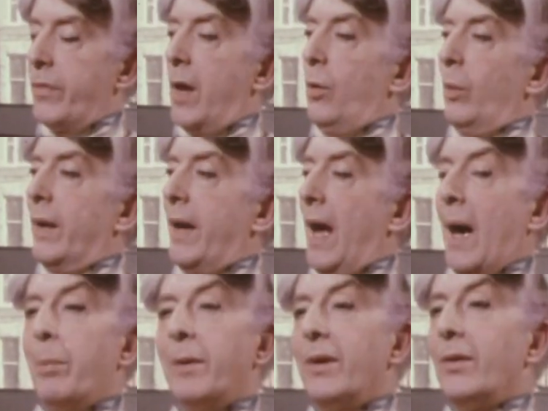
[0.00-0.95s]
when
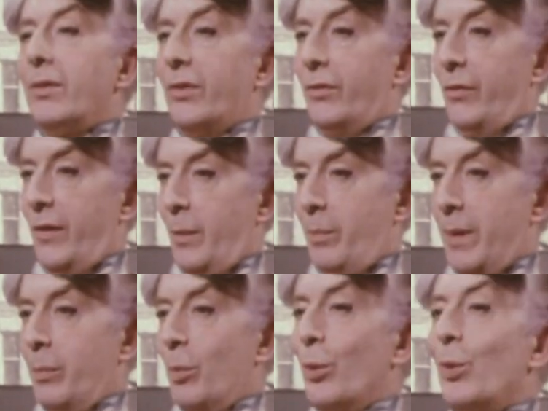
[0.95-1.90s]
happiness is for the
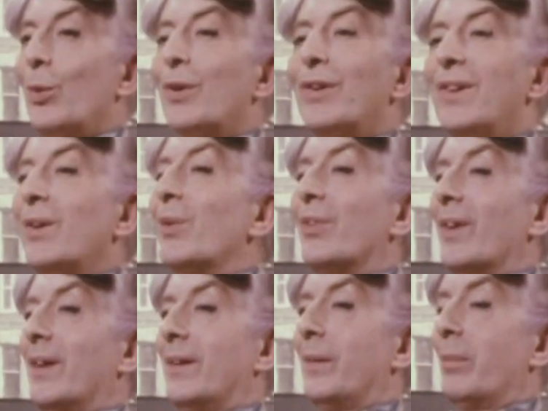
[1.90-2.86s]
people who can use it.